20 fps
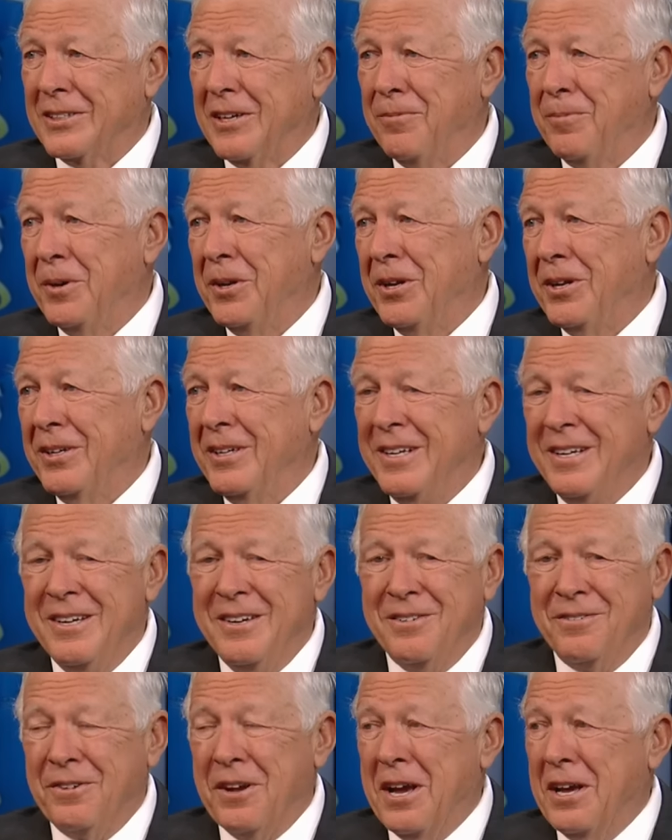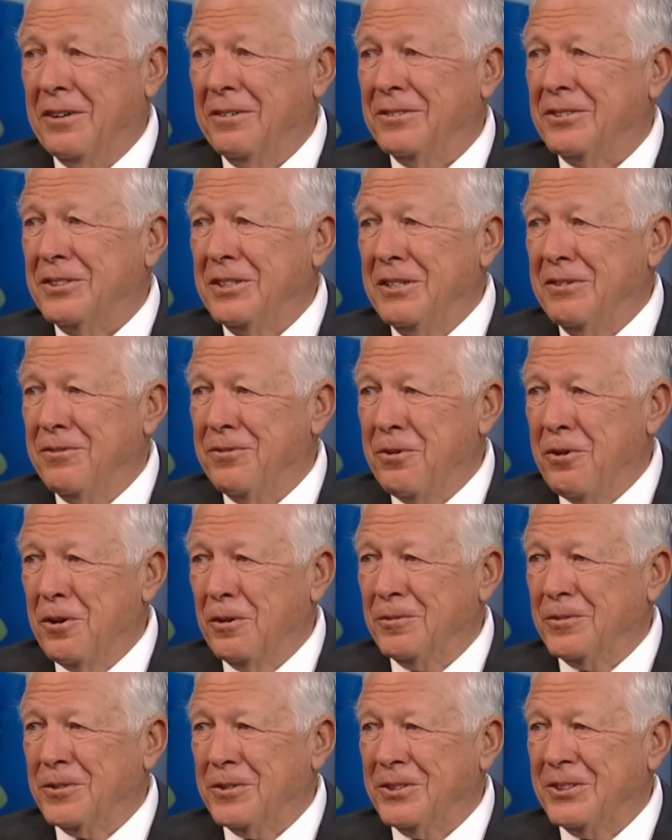I've been a fan of Steve
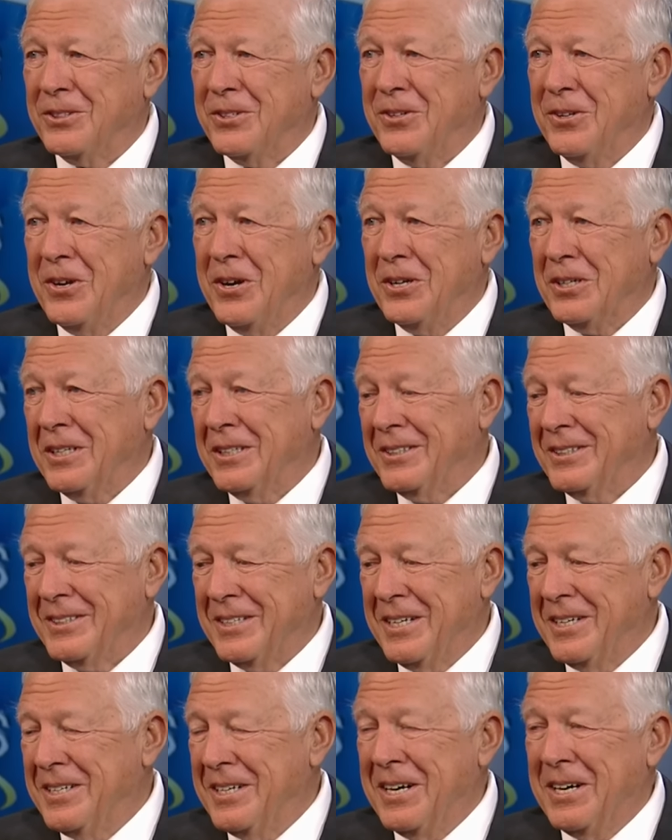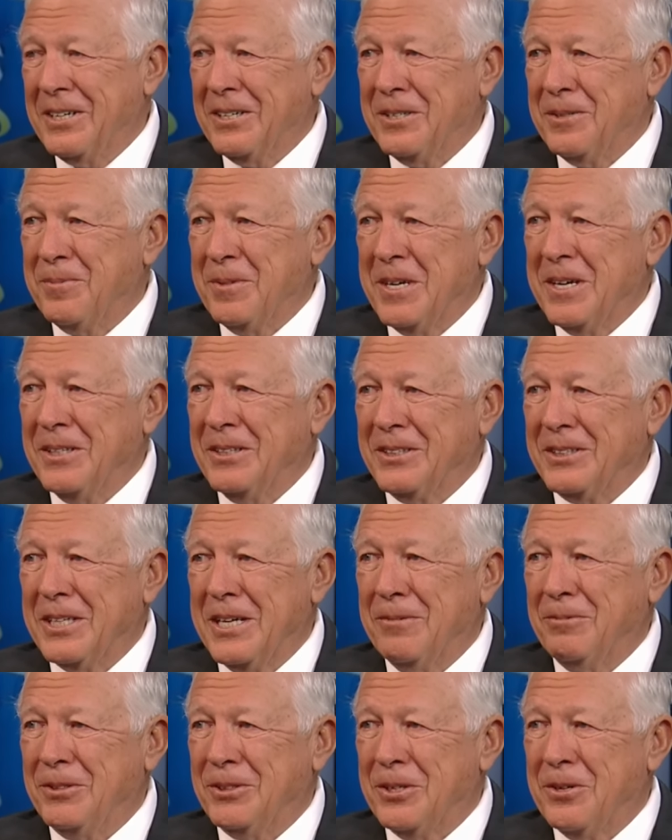Forbes for so long, and it's an honor to be on the
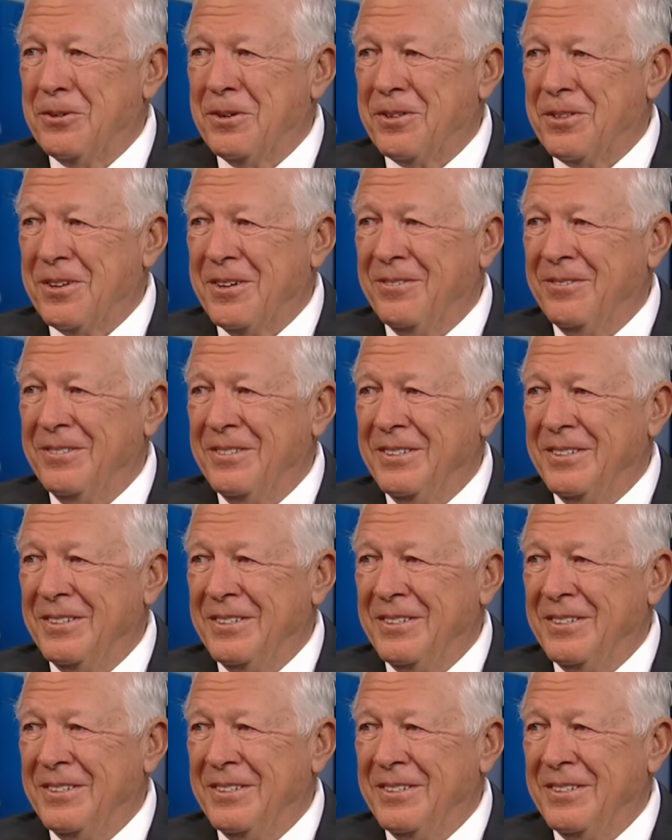same show with him. Yeah, it